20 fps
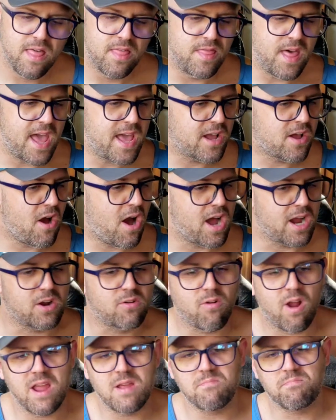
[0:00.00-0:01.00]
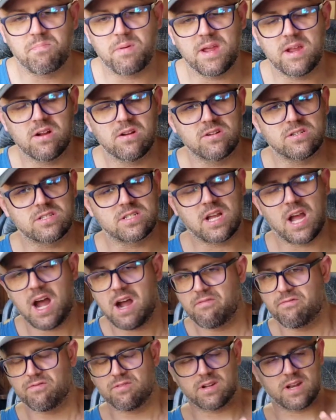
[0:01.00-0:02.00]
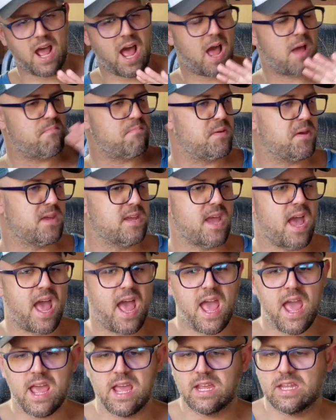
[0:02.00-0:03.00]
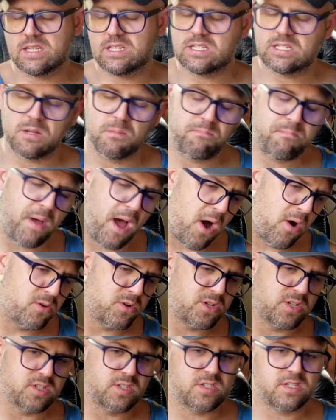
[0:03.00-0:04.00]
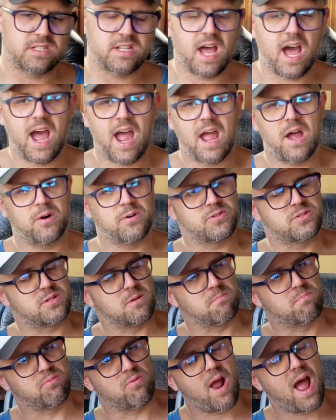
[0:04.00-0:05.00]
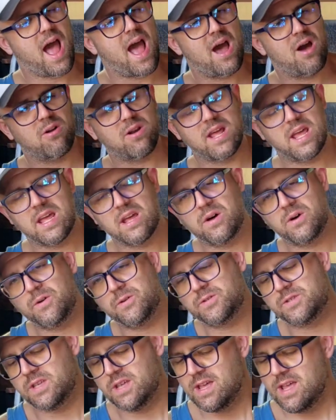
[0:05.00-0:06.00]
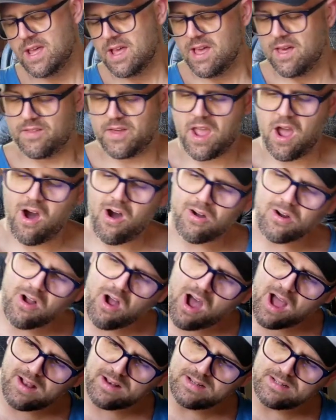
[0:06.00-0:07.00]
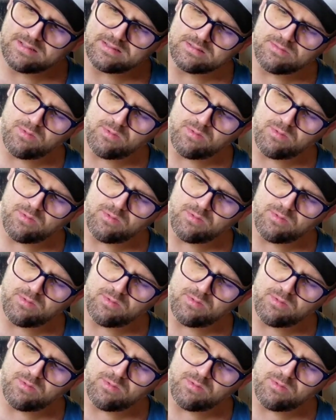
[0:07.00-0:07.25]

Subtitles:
They got great beers covering IPAs, the Belgian styles, the brown ales. They got